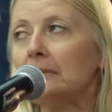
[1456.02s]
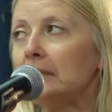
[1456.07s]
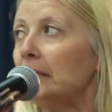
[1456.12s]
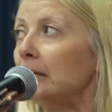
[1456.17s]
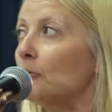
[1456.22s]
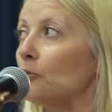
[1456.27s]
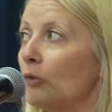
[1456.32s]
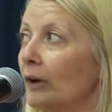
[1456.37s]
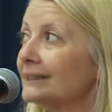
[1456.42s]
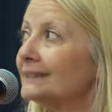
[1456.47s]

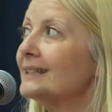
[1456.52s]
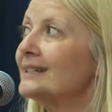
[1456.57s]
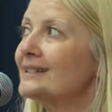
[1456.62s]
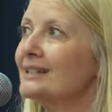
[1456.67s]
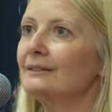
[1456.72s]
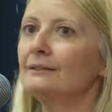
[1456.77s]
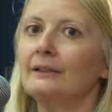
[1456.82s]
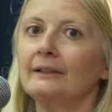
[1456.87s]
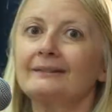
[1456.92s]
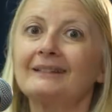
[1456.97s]
what is
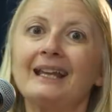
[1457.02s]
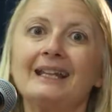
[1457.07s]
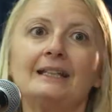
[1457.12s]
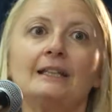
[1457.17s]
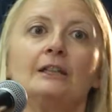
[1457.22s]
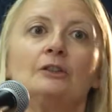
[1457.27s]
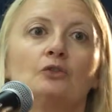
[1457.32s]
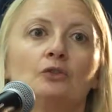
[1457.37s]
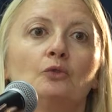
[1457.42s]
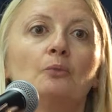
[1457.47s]
it that they
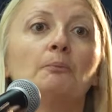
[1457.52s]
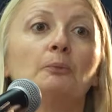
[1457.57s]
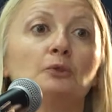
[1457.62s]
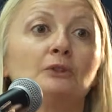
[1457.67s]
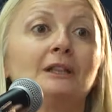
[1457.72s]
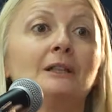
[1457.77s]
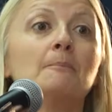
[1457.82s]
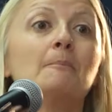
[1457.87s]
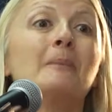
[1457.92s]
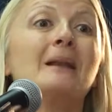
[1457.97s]
need to
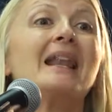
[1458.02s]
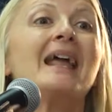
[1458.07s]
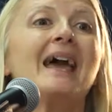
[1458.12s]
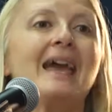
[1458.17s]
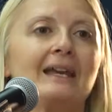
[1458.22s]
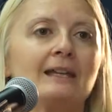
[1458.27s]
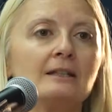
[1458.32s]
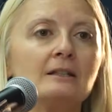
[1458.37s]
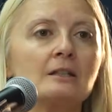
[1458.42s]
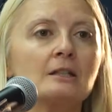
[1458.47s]
put in
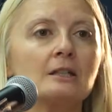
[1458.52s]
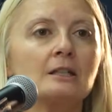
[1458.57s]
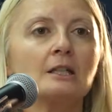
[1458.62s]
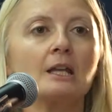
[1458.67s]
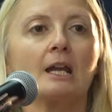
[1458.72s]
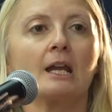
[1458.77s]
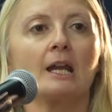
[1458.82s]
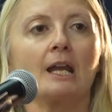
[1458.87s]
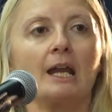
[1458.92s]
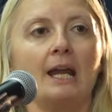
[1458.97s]
place?
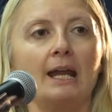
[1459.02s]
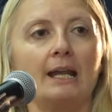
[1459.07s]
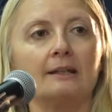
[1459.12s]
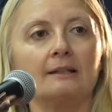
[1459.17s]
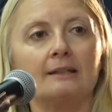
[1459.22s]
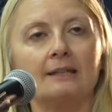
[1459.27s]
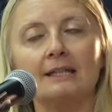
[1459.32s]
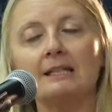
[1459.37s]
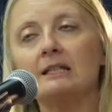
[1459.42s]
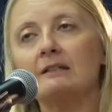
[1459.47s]

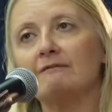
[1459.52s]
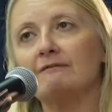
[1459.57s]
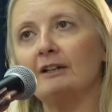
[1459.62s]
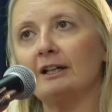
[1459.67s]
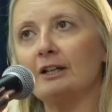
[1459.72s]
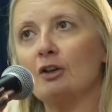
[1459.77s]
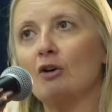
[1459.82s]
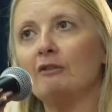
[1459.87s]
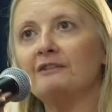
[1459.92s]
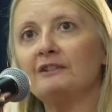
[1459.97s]
And this
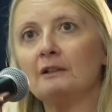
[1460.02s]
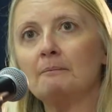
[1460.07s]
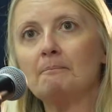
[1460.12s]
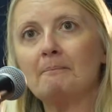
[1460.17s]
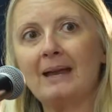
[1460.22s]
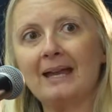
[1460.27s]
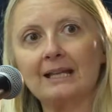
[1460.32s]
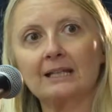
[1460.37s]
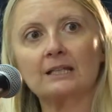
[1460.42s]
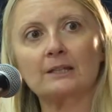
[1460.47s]
very often
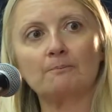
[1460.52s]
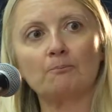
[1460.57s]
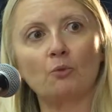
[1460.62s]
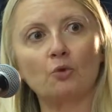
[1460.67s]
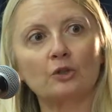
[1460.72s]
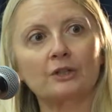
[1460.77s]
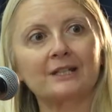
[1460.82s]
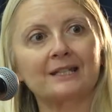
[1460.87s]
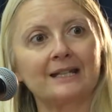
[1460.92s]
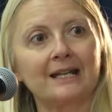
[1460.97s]
makes
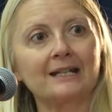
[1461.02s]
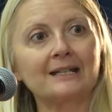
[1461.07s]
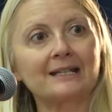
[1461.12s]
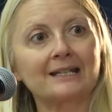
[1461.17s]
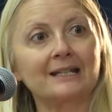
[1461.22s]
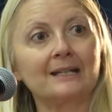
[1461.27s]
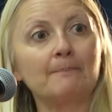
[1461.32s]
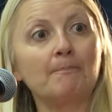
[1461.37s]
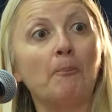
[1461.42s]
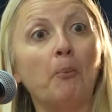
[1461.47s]
more
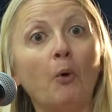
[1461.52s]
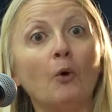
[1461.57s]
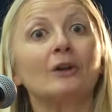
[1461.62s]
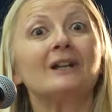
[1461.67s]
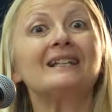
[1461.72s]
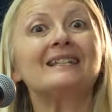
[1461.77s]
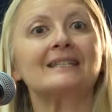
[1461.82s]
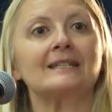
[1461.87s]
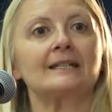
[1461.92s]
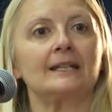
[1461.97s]
sense in
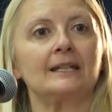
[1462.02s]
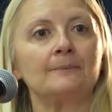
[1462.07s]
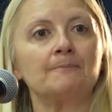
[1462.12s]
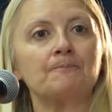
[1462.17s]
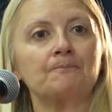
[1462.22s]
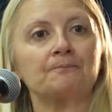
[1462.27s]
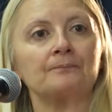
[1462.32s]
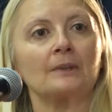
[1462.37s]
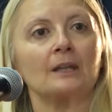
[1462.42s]
policy